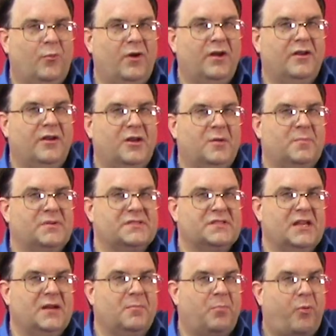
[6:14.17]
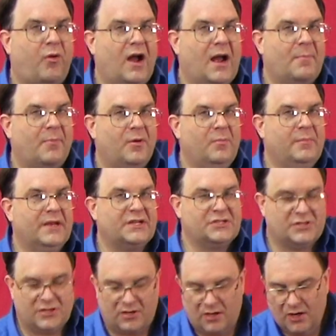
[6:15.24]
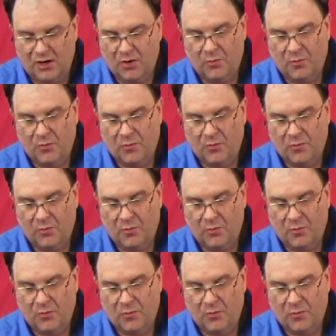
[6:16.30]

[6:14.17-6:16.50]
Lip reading: 100% proper mixture